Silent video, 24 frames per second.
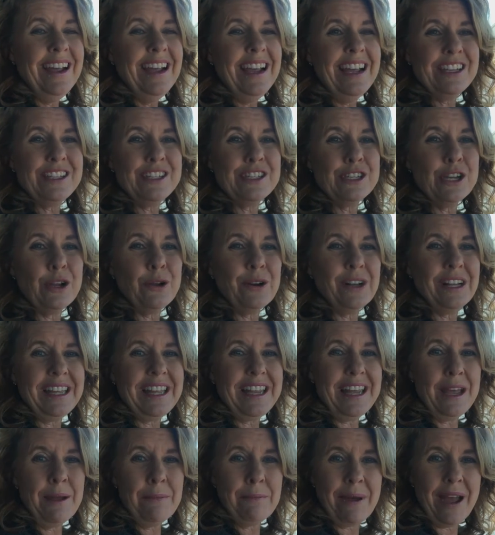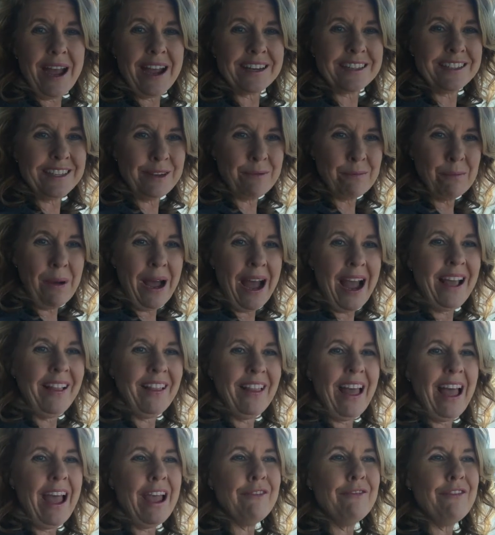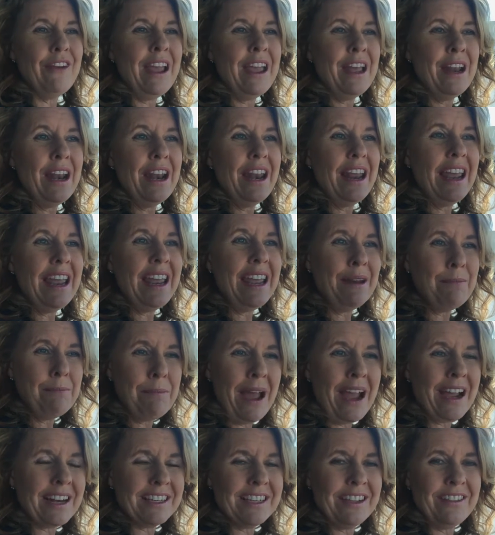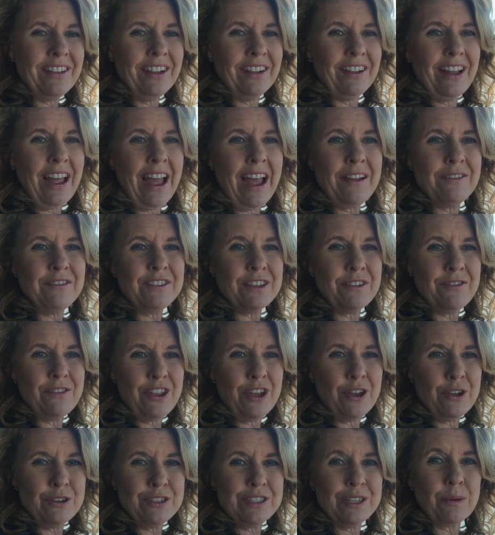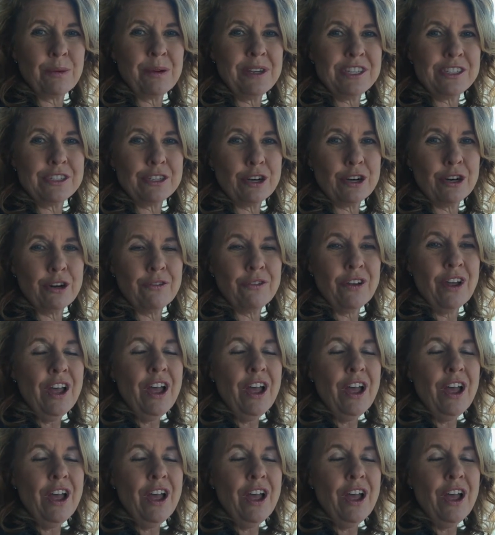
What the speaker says: It's totally impacting my life and impacting the lives of those that we serve